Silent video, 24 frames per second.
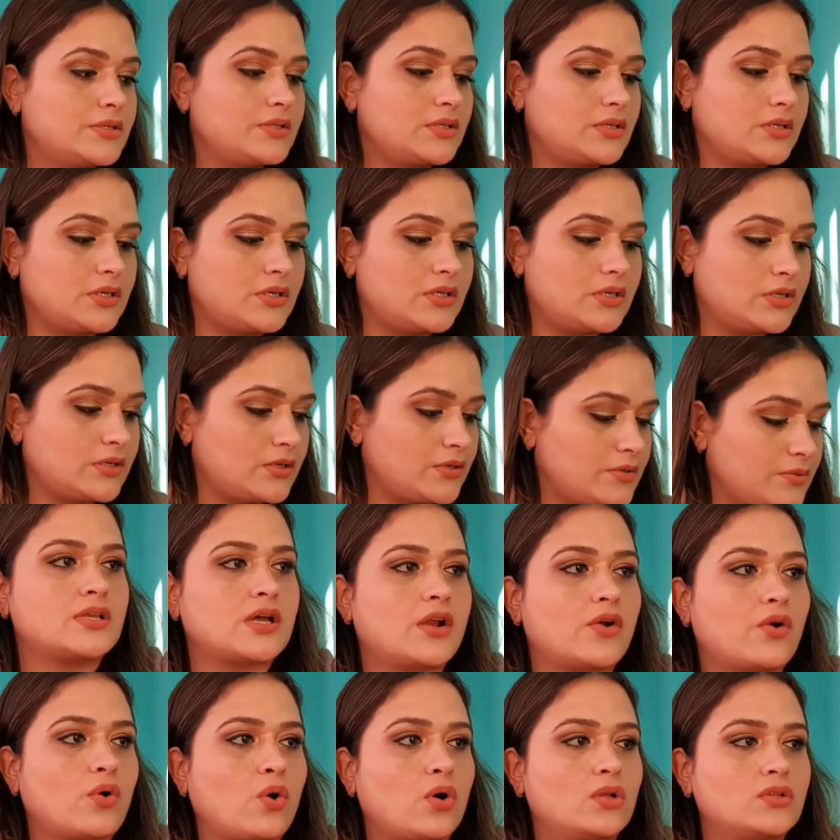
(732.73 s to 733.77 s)
These
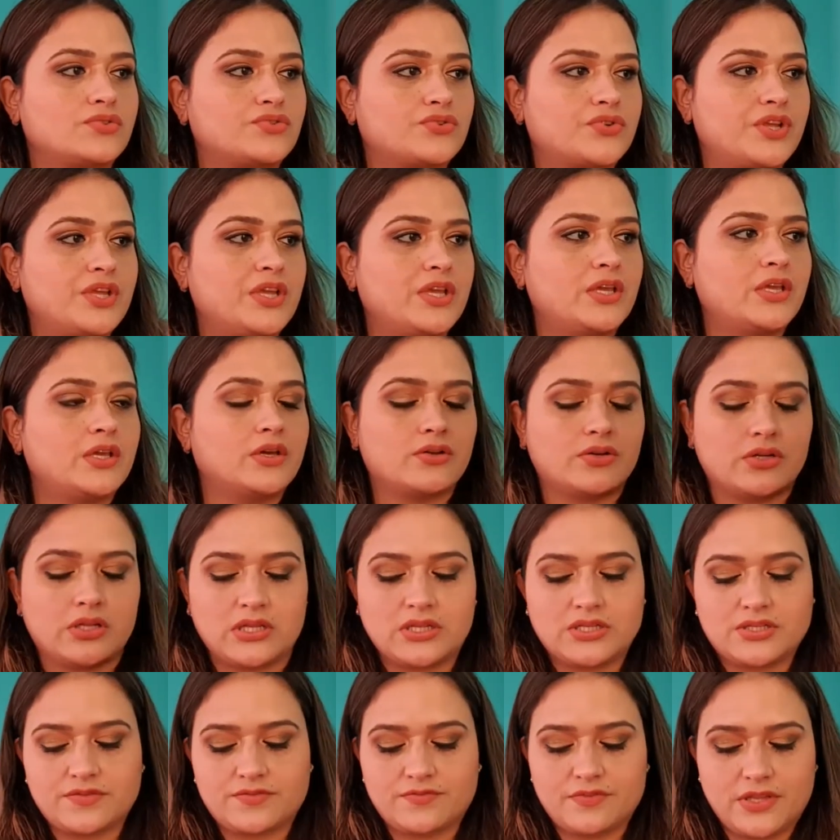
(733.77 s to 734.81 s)
are all 3
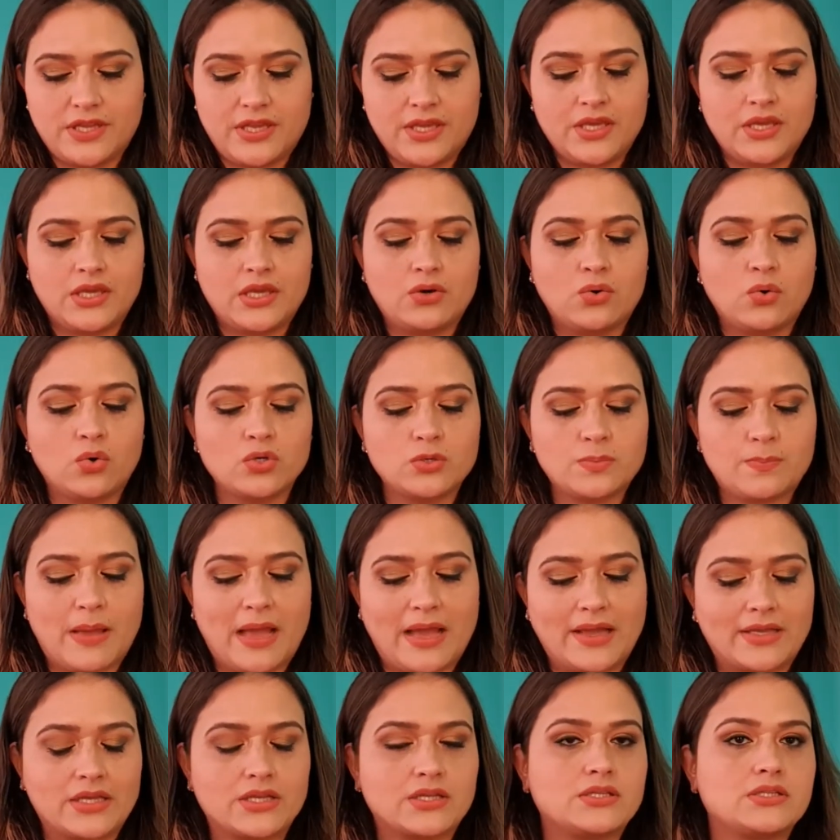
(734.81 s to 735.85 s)
relatively old
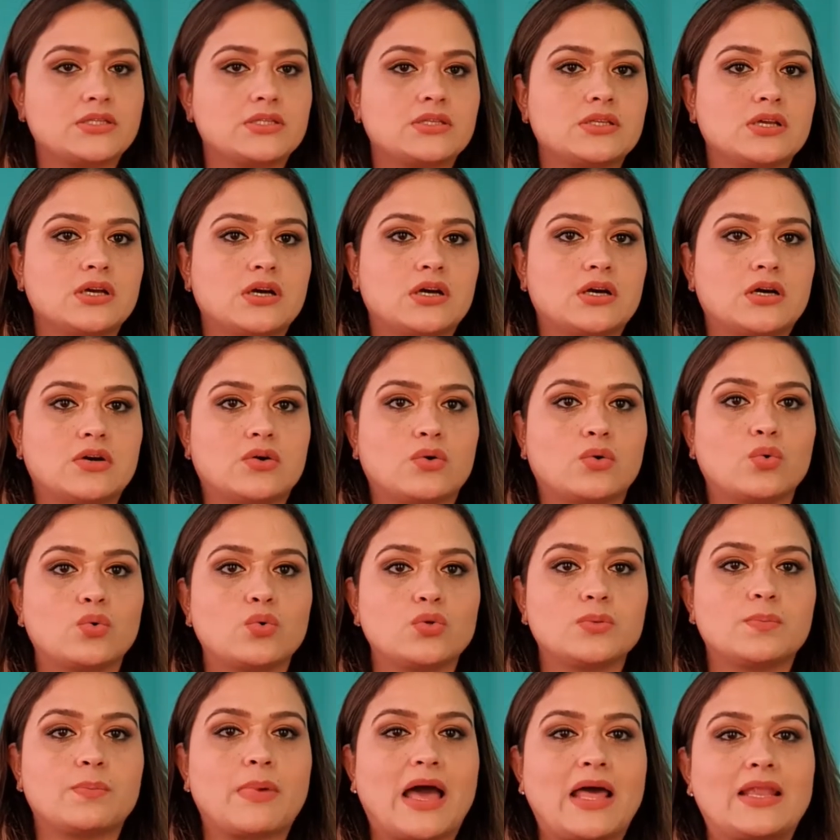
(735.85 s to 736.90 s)

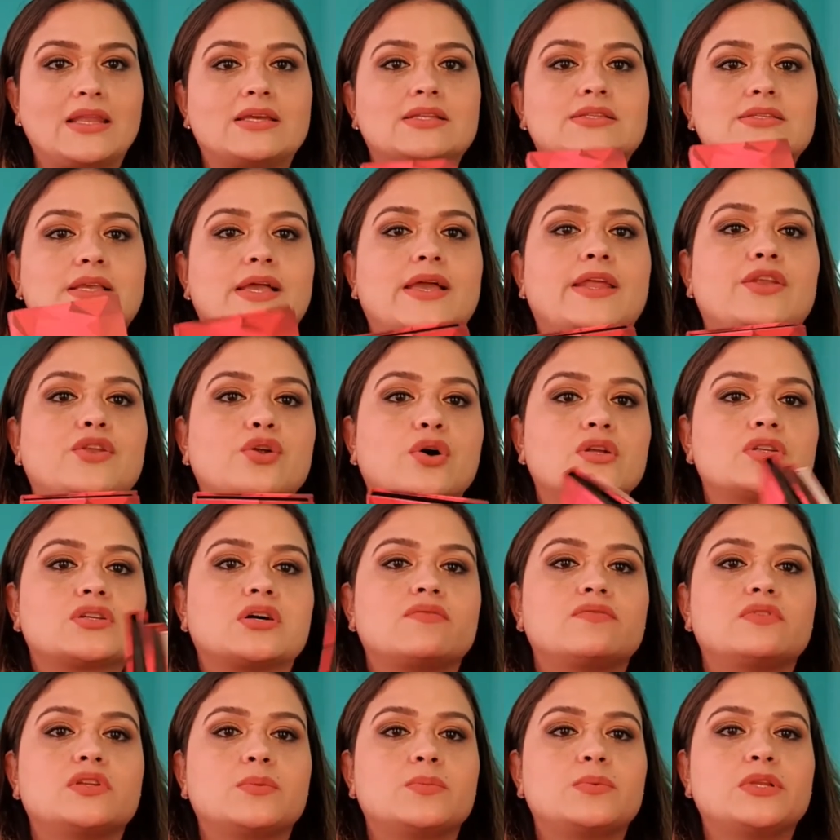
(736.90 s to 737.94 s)
palettes and not
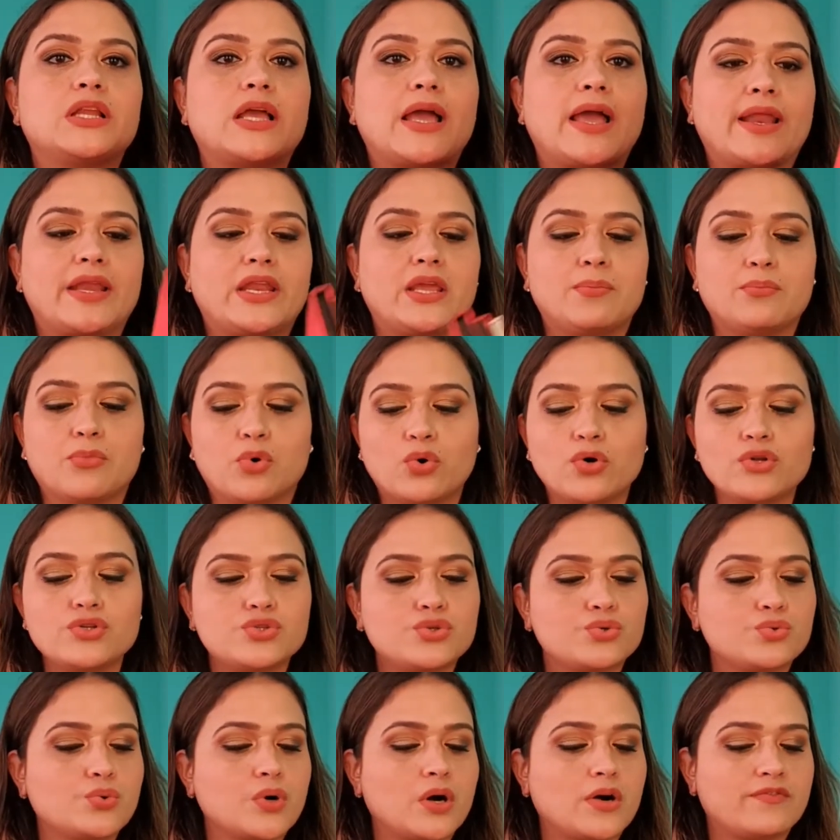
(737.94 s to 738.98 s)
available anymore.
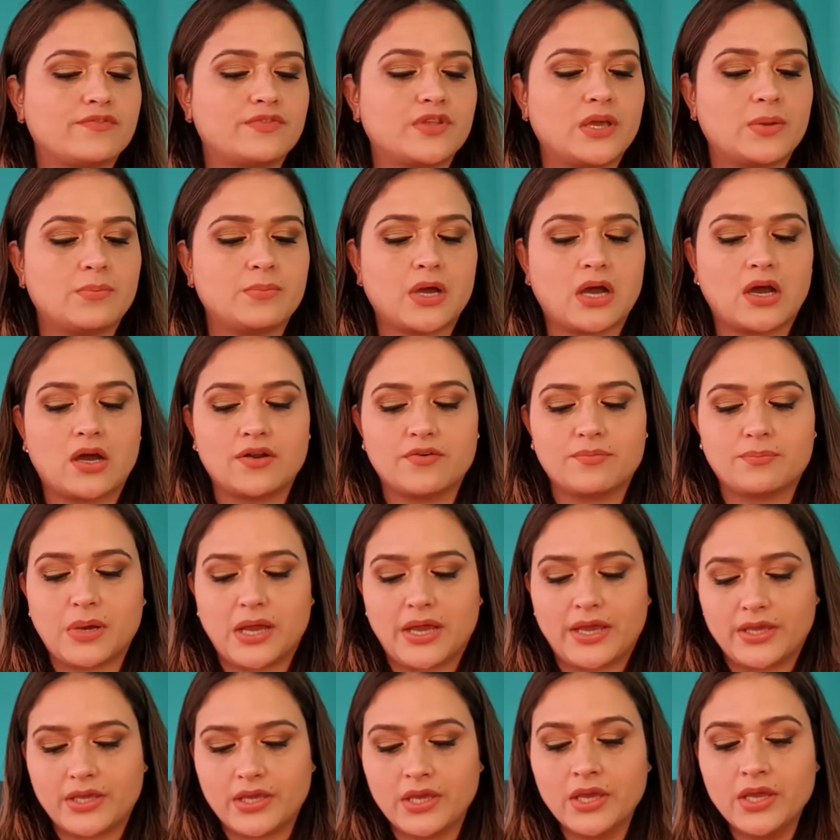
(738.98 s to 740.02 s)
2 of them are
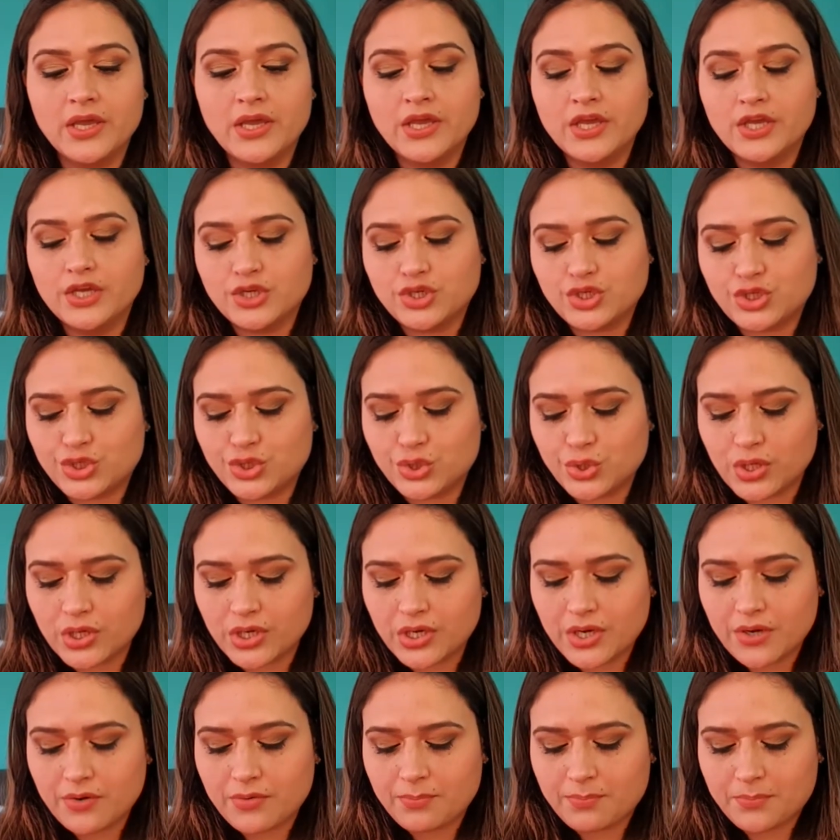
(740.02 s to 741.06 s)
by
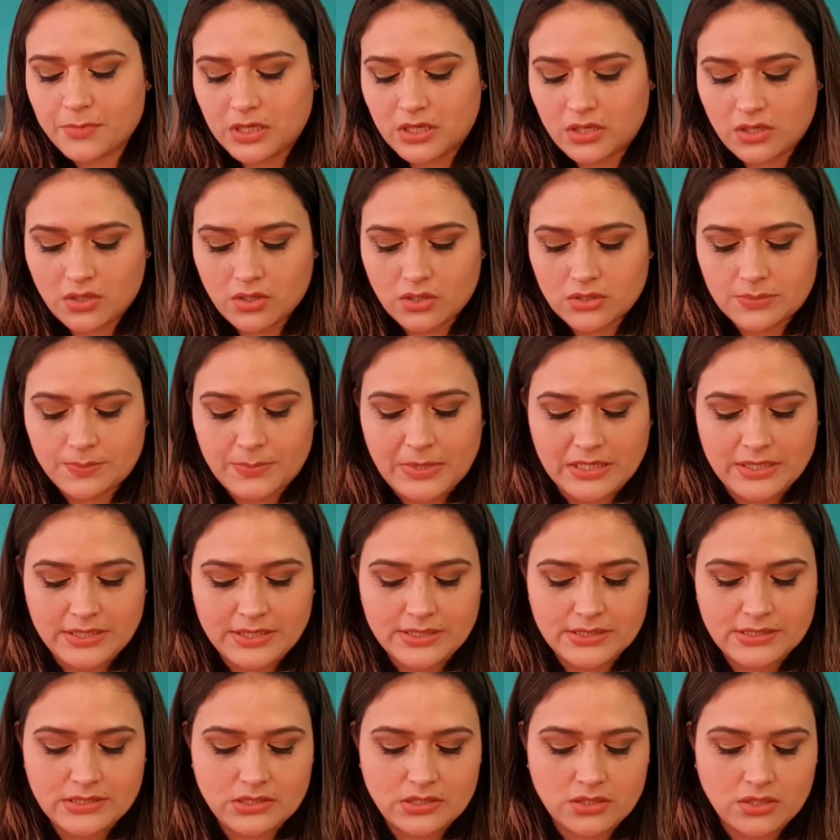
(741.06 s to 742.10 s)
Sugar
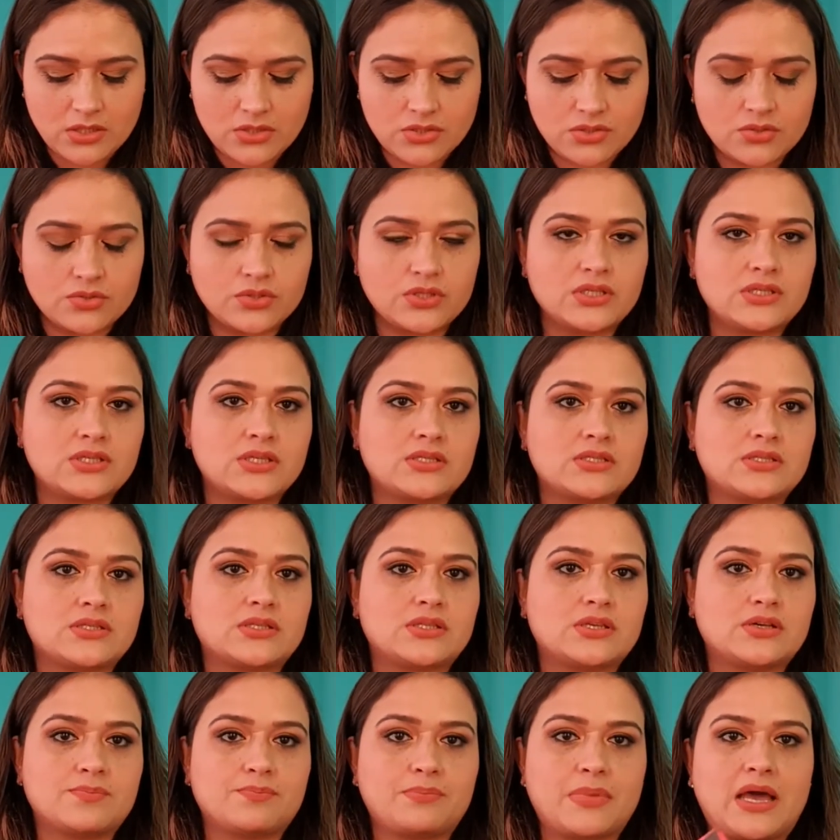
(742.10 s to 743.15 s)
Cosmetics. So this is
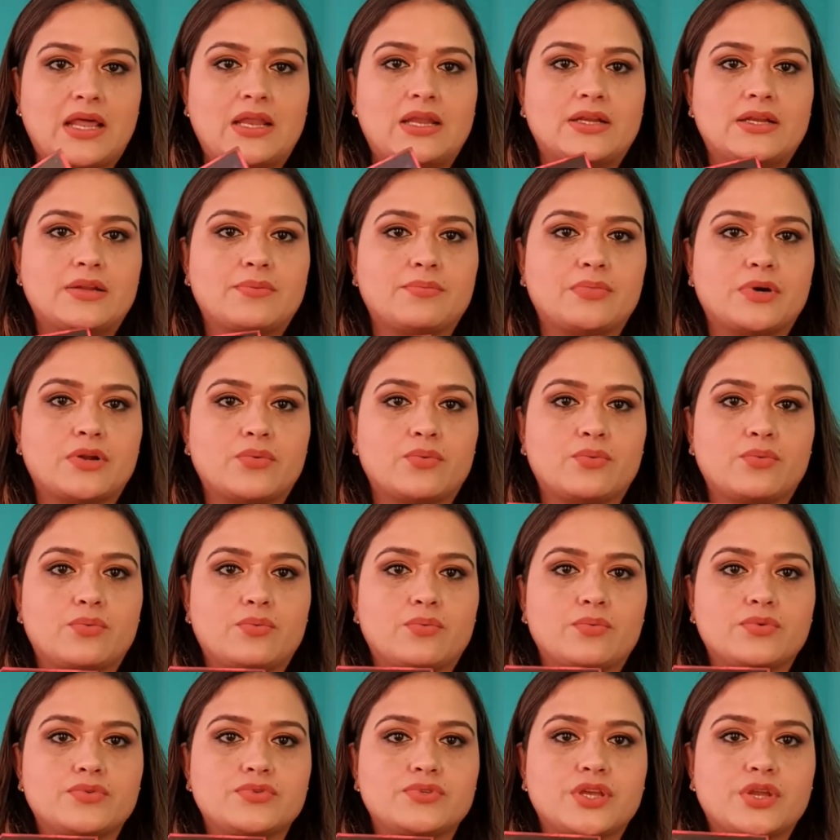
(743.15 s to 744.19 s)
the palette number
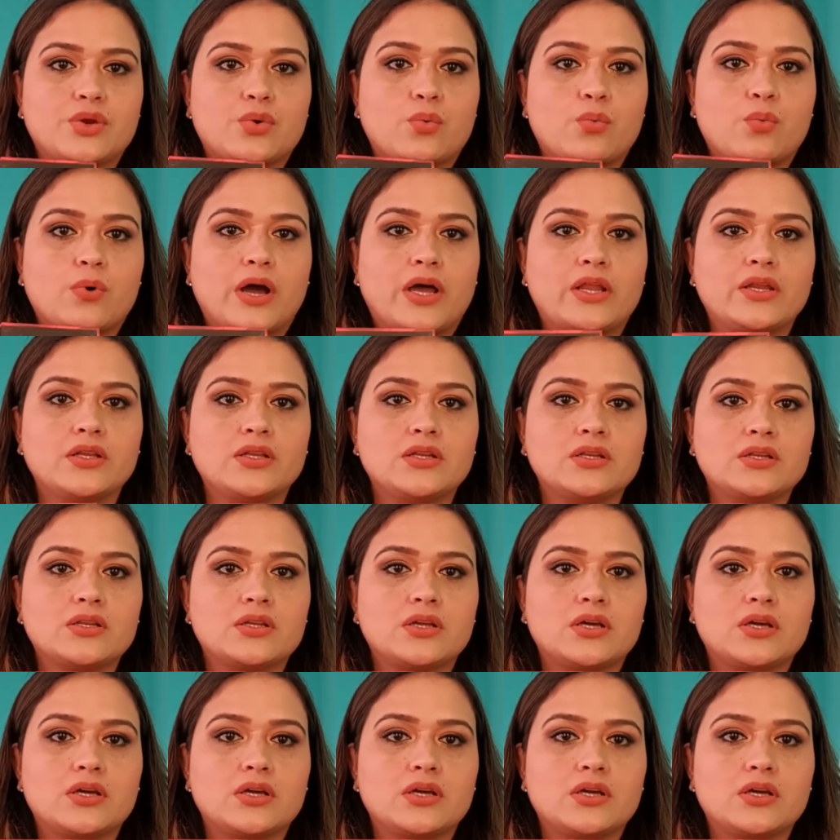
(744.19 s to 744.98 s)
01.